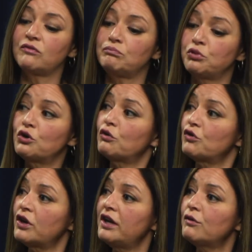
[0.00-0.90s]
put
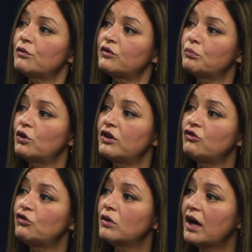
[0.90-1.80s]
over here. It was put
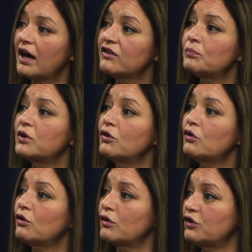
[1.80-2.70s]
into a
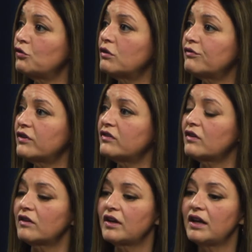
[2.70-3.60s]
hospital or into a
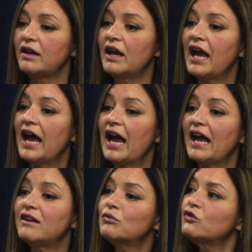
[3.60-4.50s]
facility,
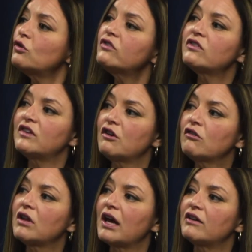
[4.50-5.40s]
and it was sort of
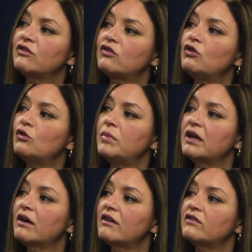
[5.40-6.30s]
sterilized too,
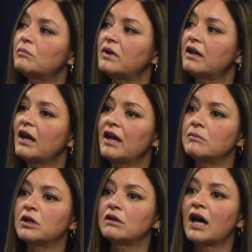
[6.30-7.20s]
because it
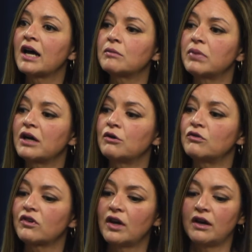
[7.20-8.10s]
became a lot
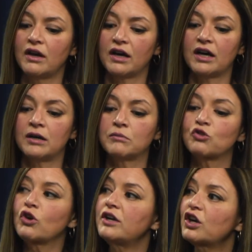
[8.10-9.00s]
about
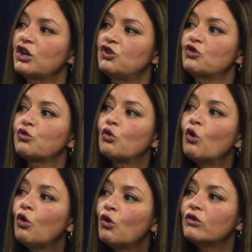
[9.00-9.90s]
trying to
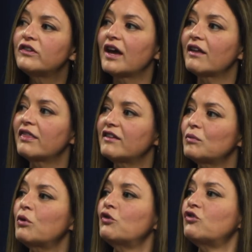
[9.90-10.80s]
control death as
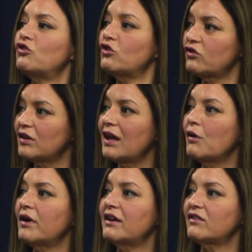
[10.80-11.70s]
opposed to just
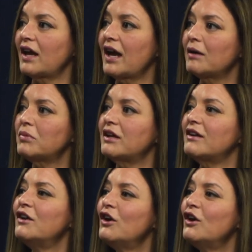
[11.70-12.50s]
allowing it to happen.